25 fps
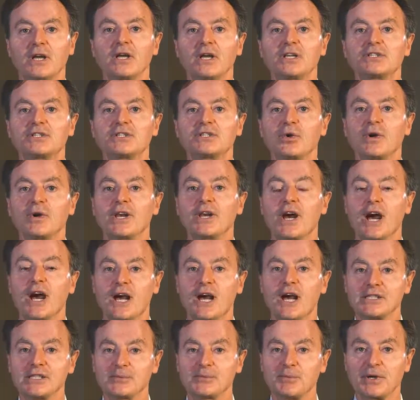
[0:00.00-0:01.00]
So in a
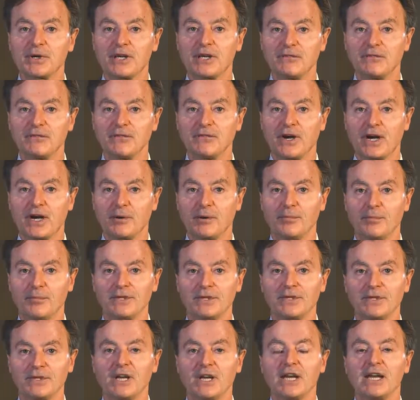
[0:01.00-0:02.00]
hospital
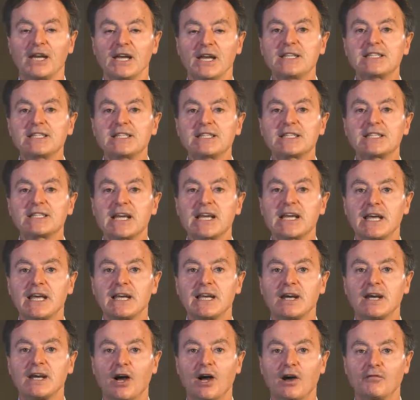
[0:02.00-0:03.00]
environment,
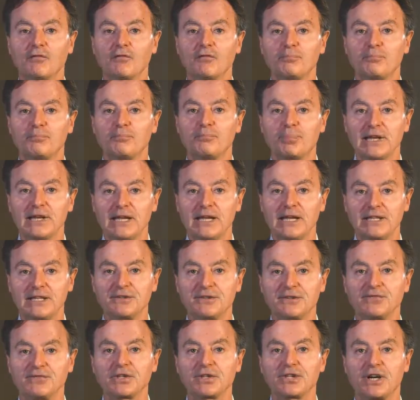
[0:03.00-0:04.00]
instead of
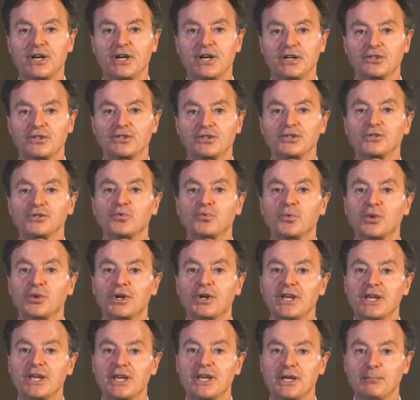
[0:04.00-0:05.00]
plentiful doctors
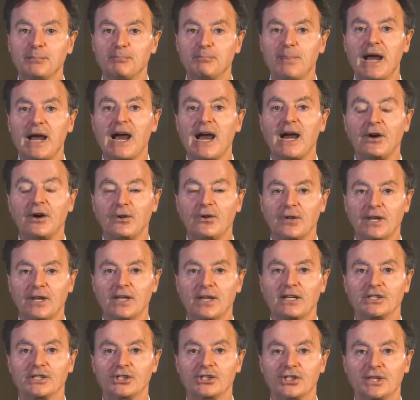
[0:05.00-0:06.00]
working in
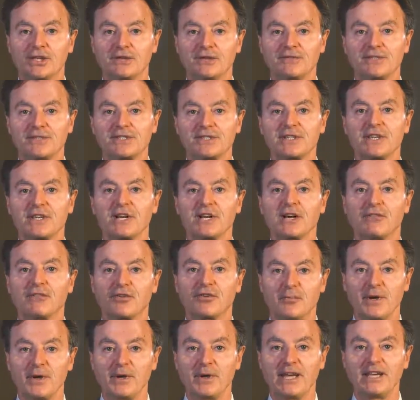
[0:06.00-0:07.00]
parallel shifts
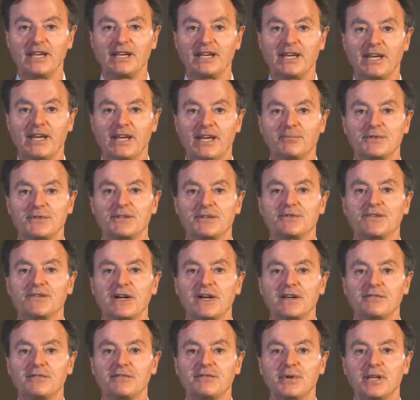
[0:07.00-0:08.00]
from 8 a.m. to
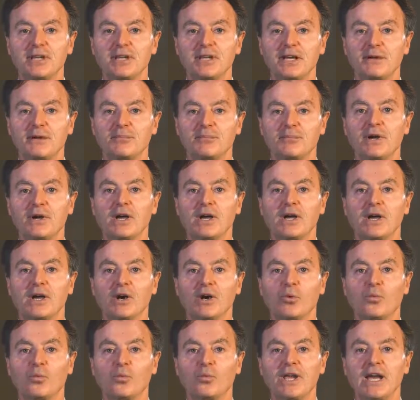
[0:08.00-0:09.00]
5 p.m.,
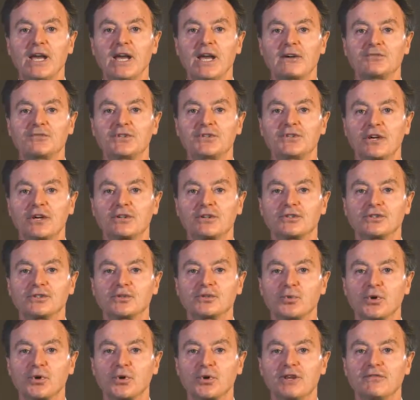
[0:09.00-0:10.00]
we have
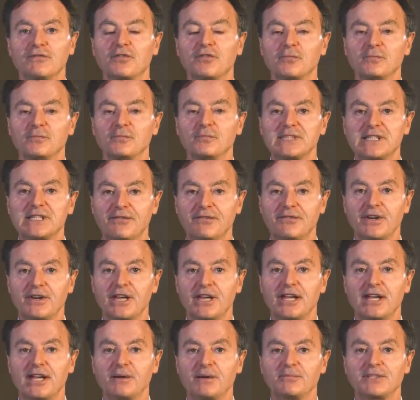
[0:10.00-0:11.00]
doctors working from 7
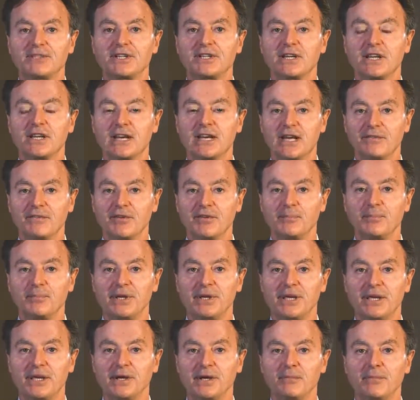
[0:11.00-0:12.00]
a.m. till 11
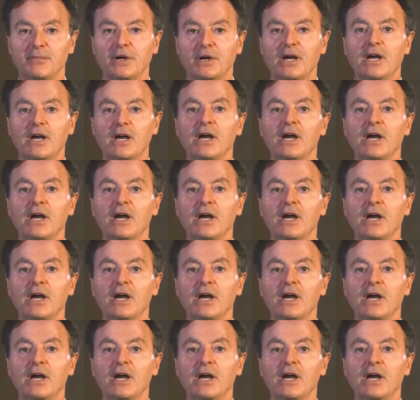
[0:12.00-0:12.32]
p.m.